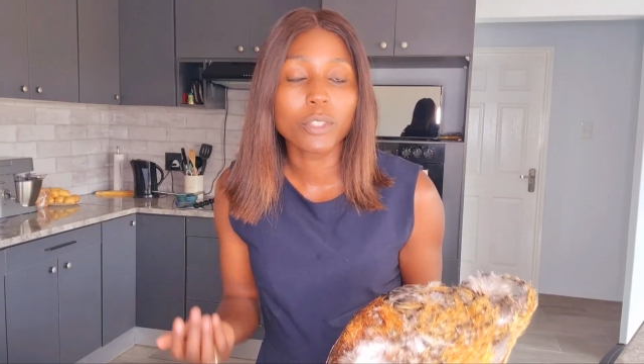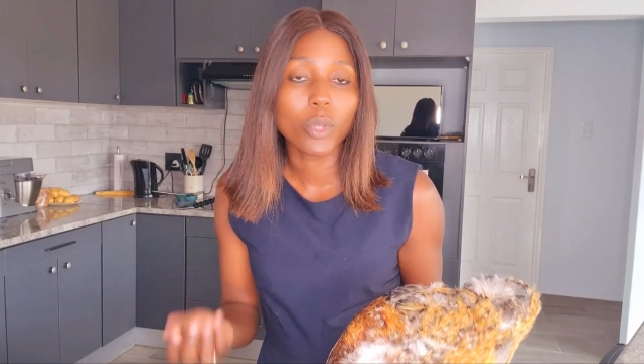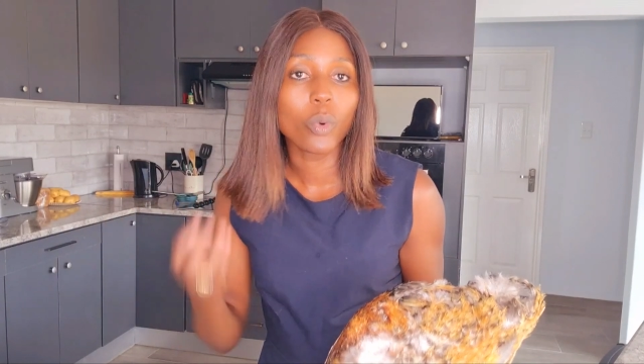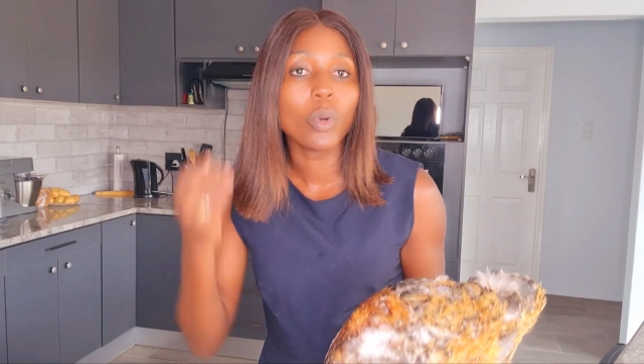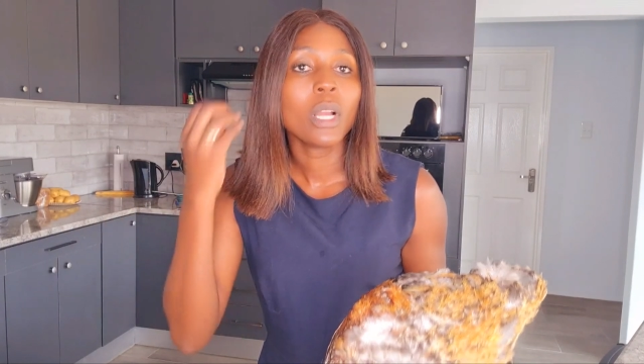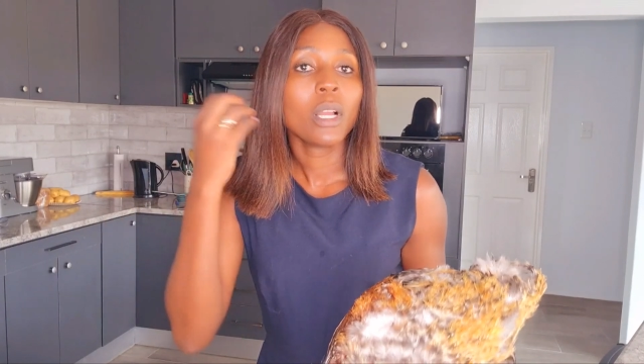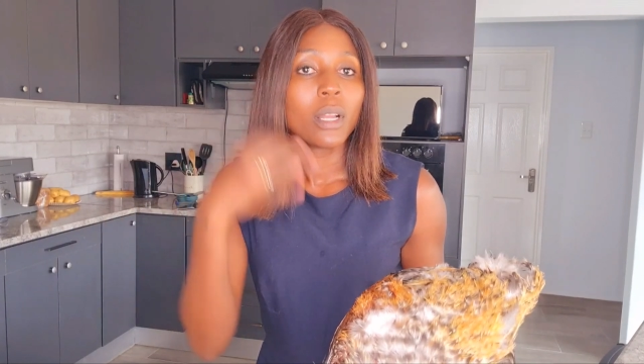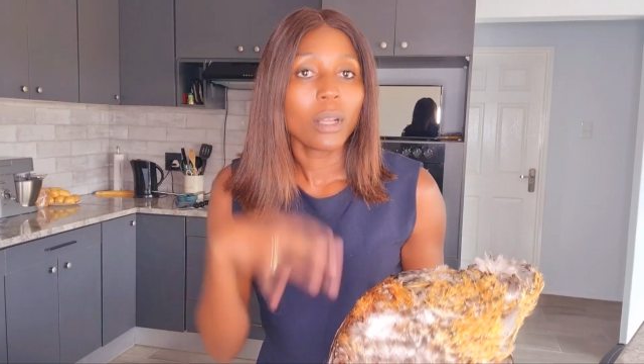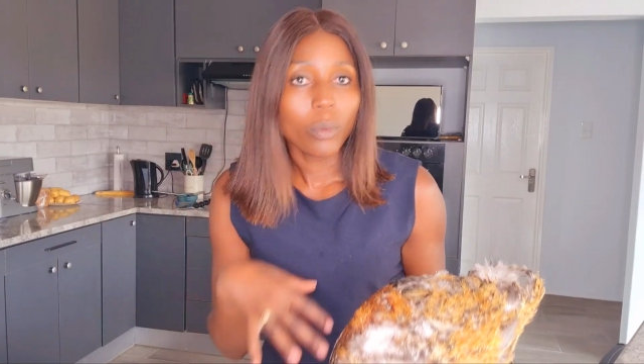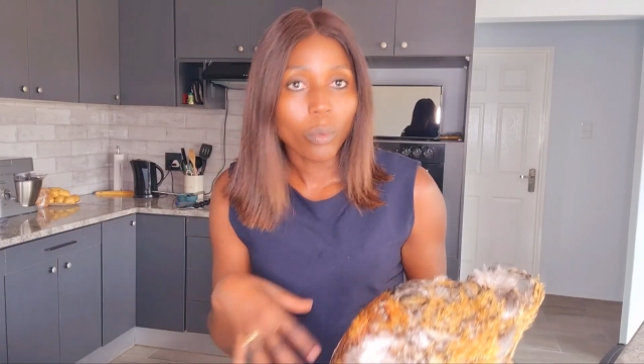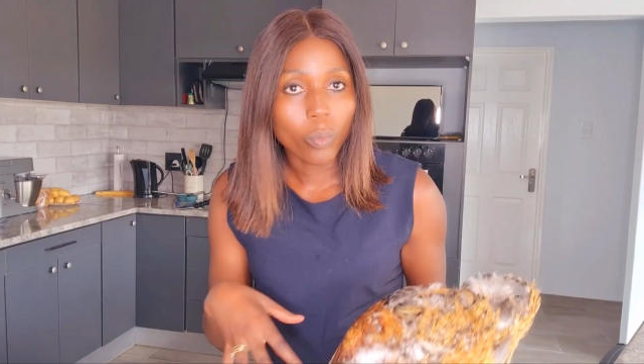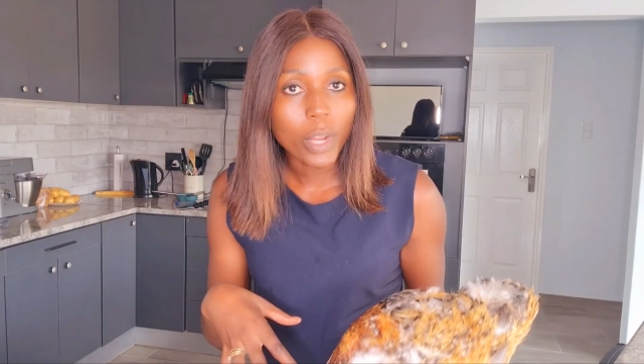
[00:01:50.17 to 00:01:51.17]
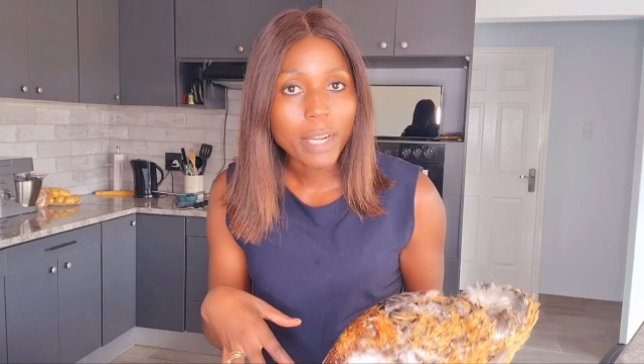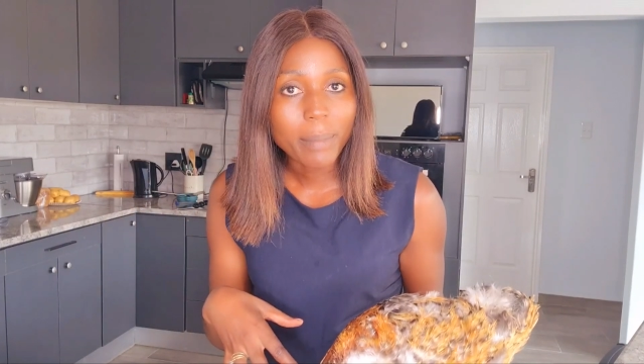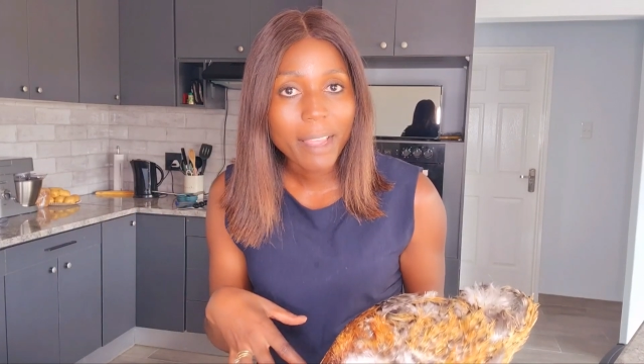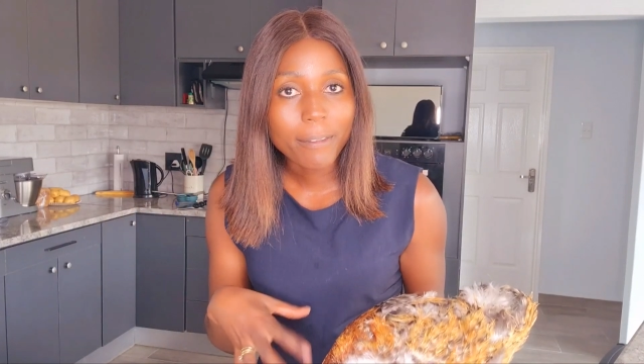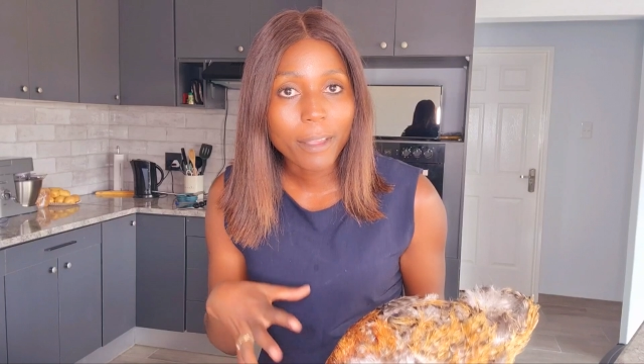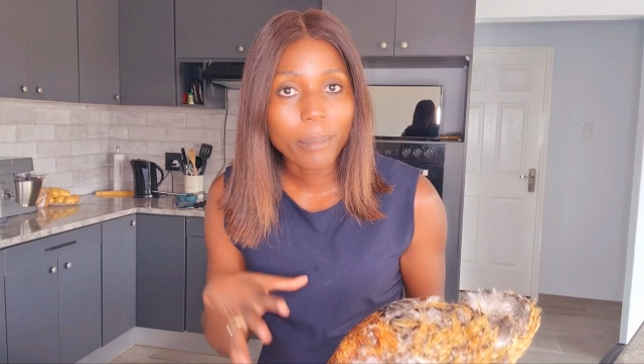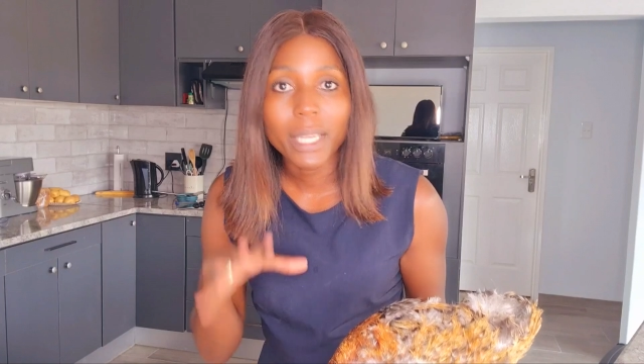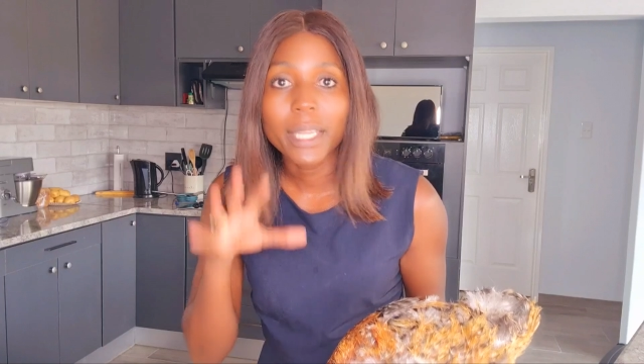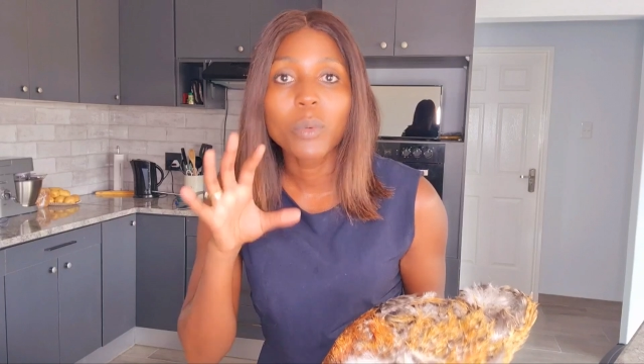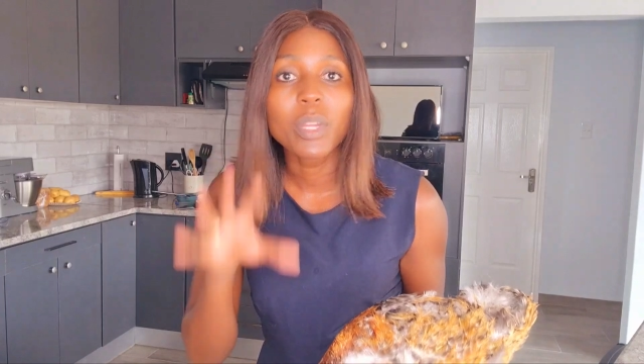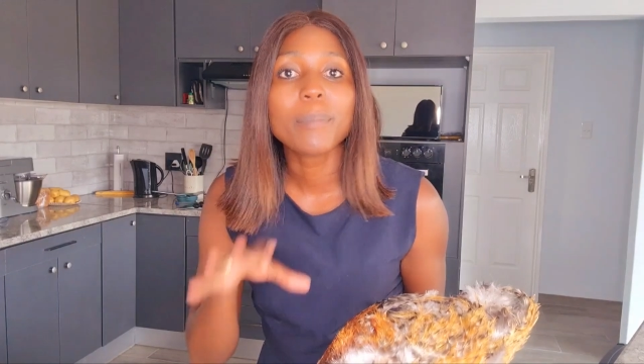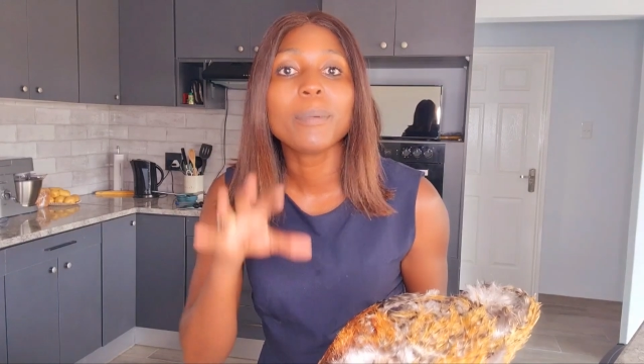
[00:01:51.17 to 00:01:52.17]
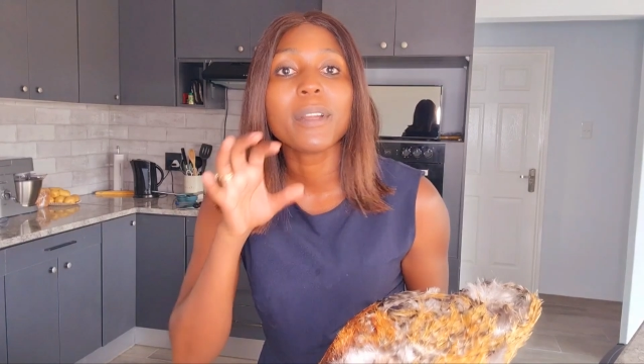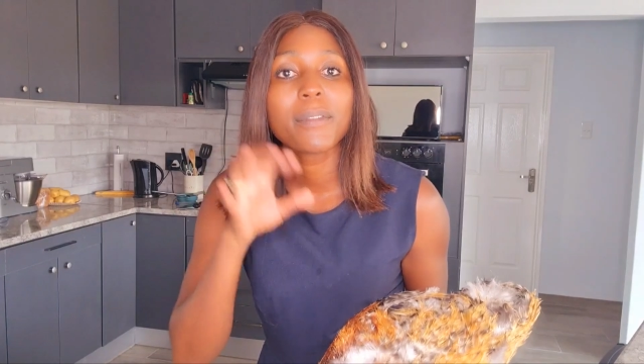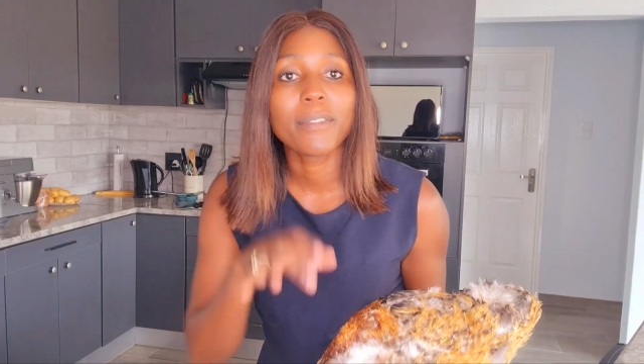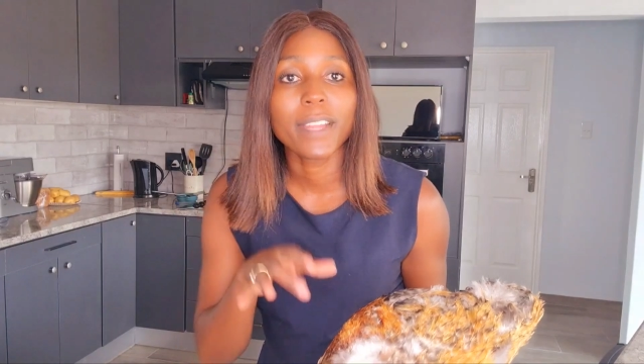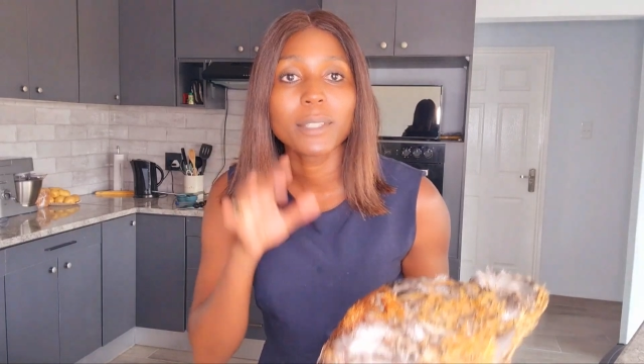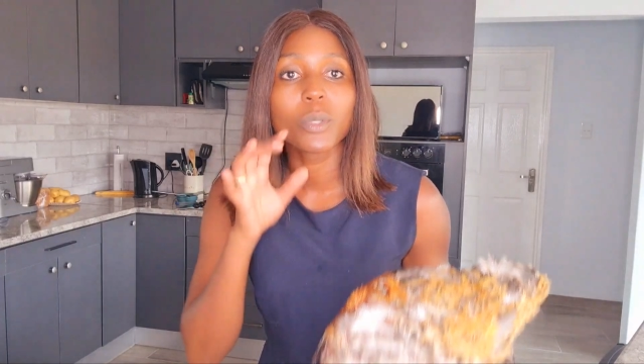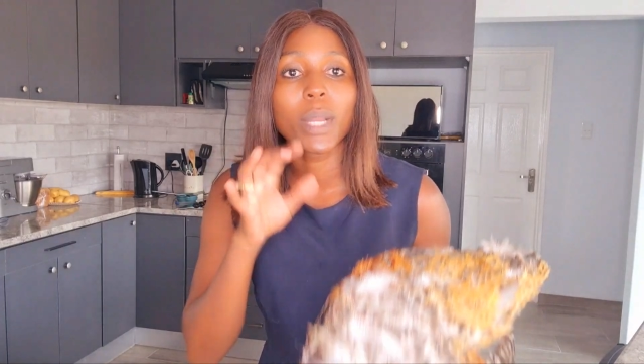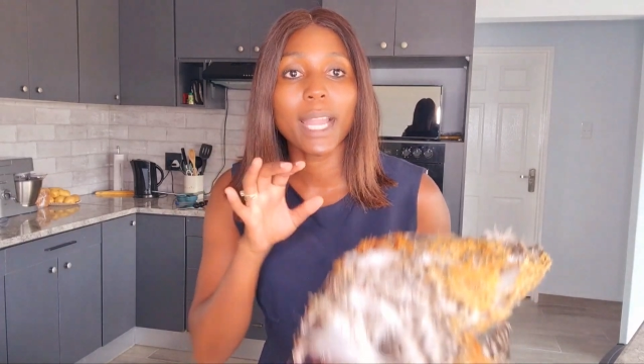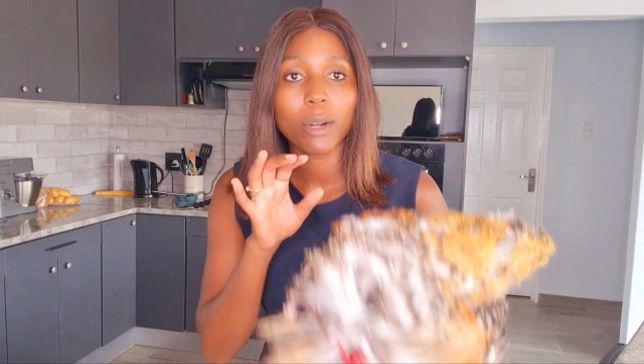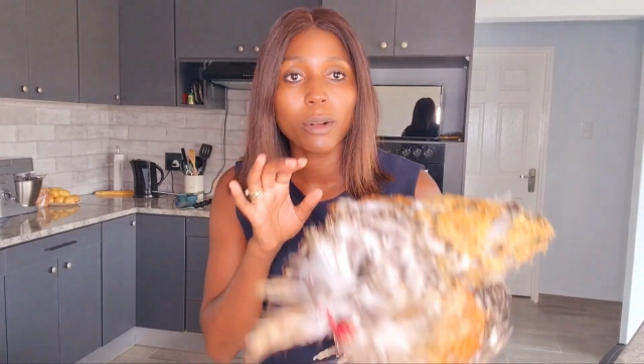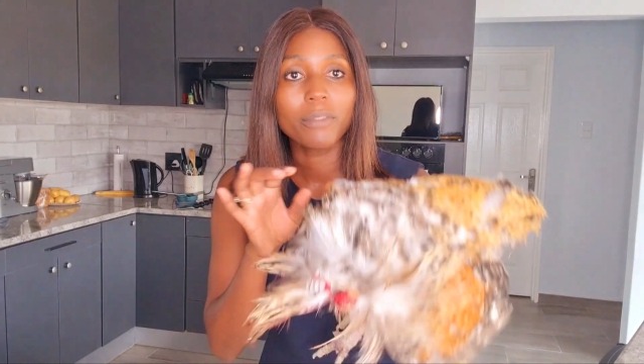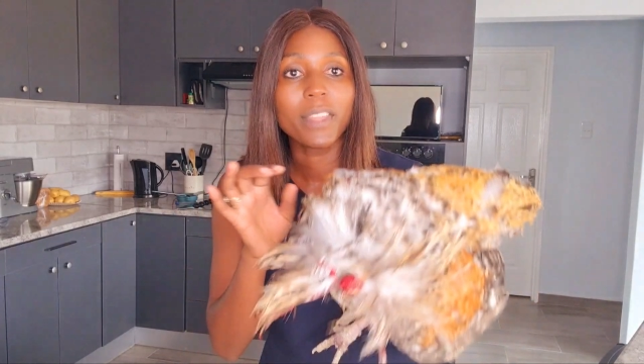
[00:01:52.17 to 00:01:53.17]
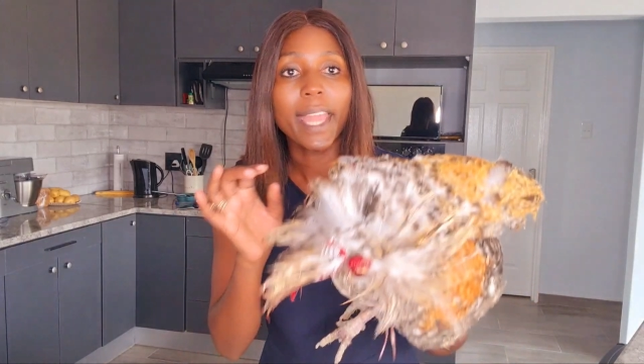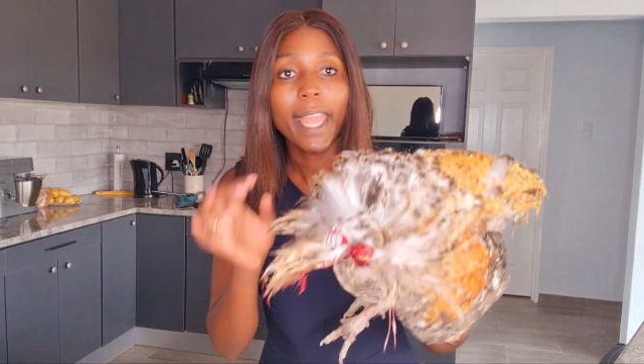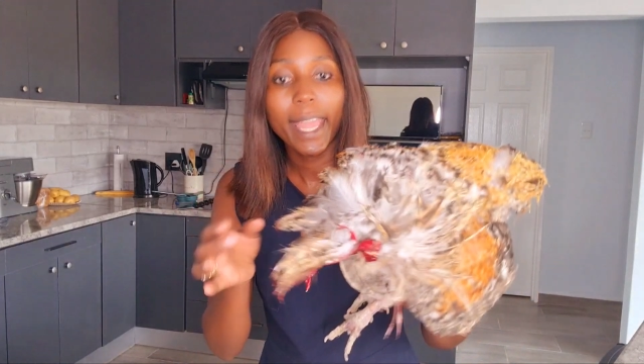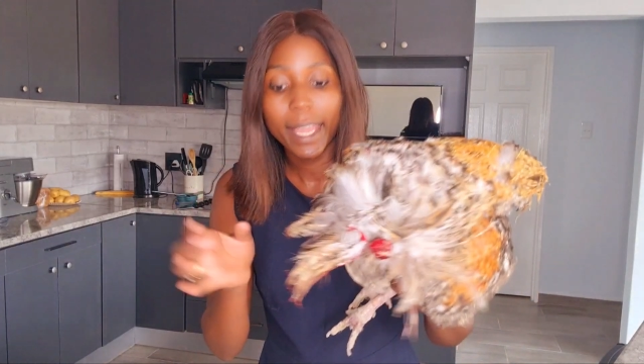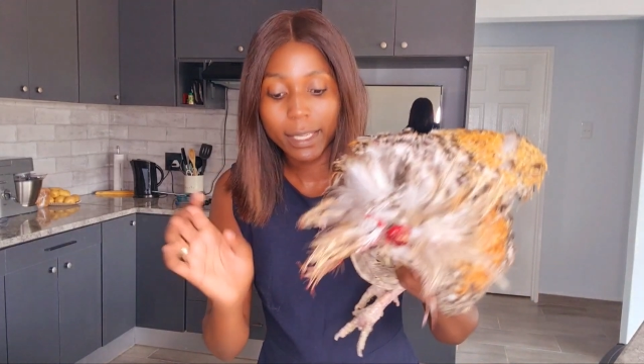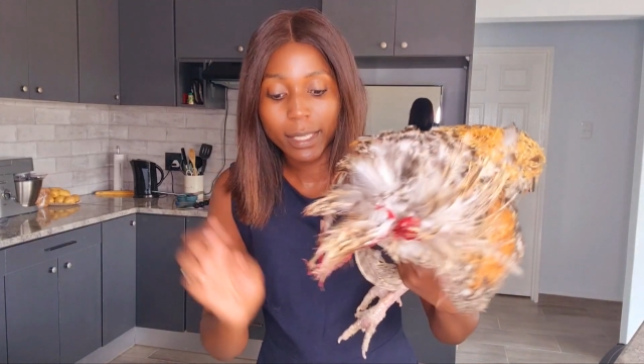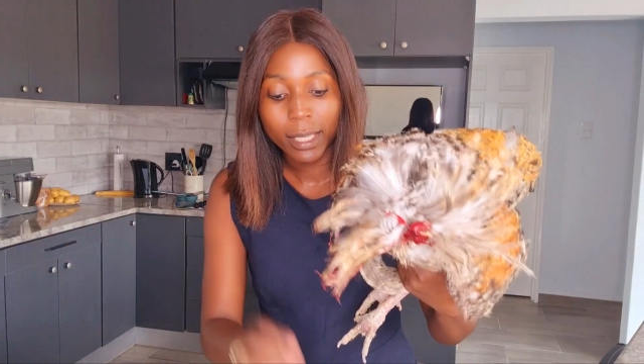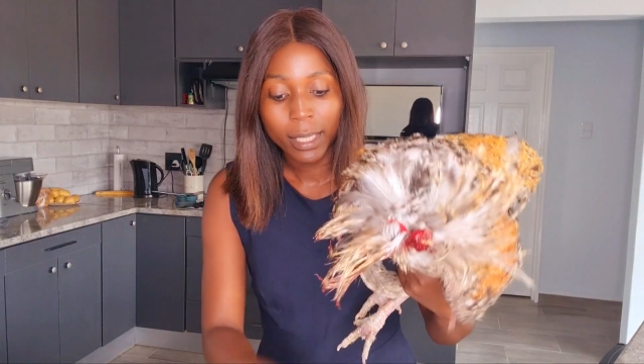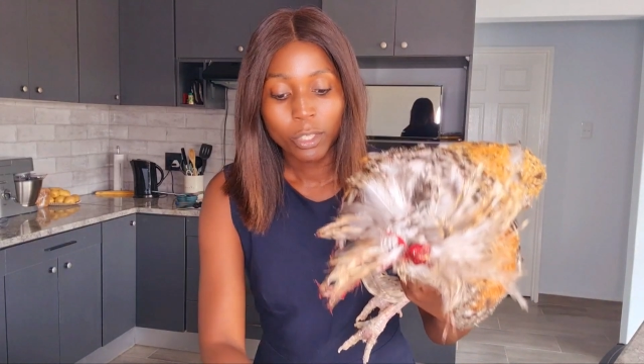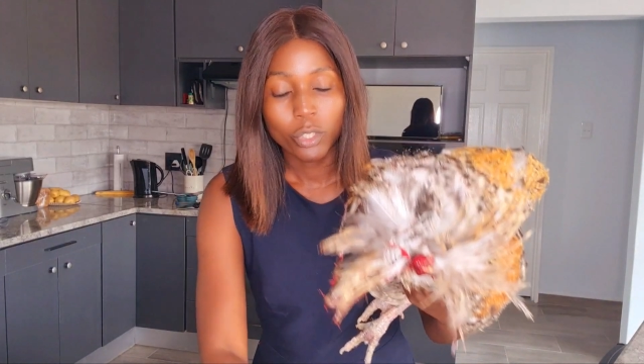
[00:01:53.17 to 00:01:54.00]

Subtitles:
So we in my family, we prefer to cut off the head.